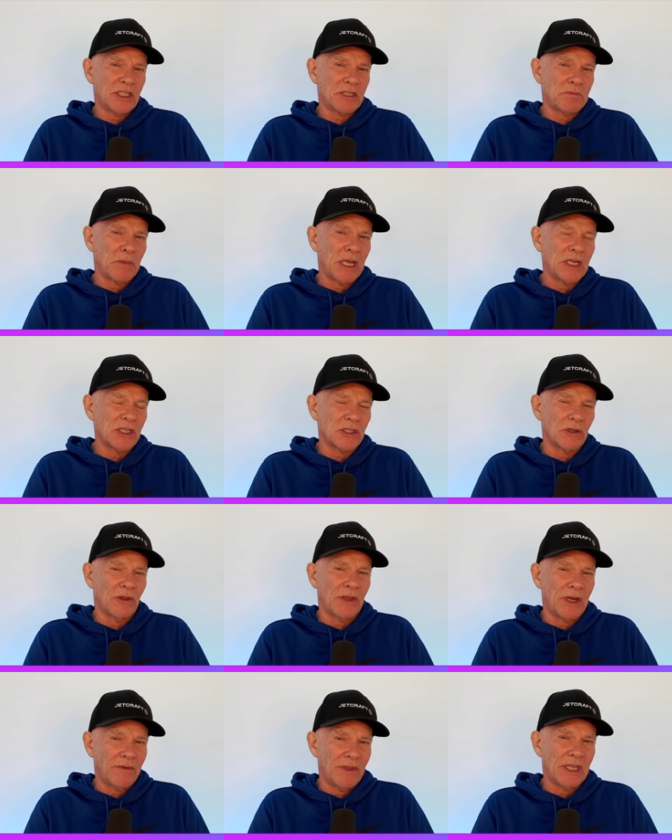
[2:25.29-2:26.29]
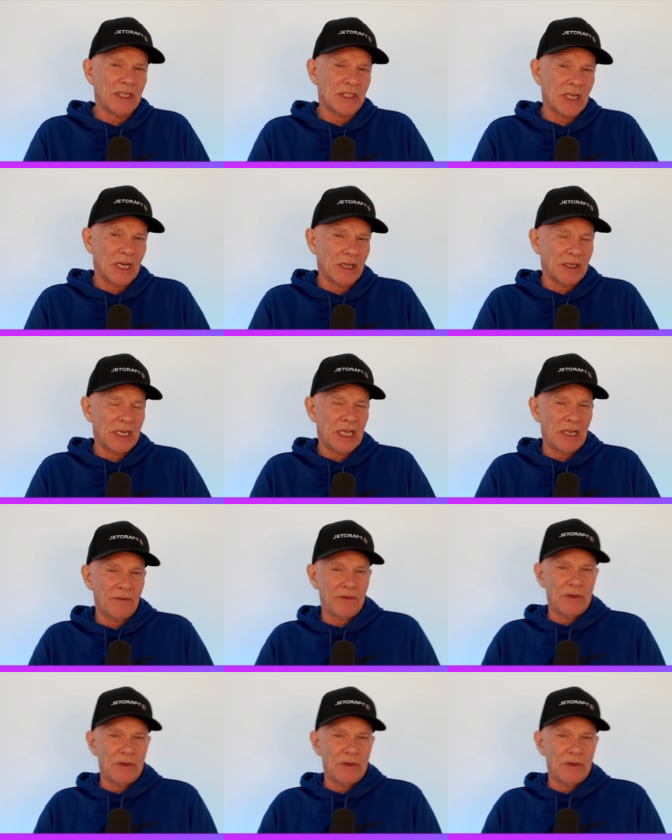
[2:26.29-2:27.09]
just making sure that everything settled down.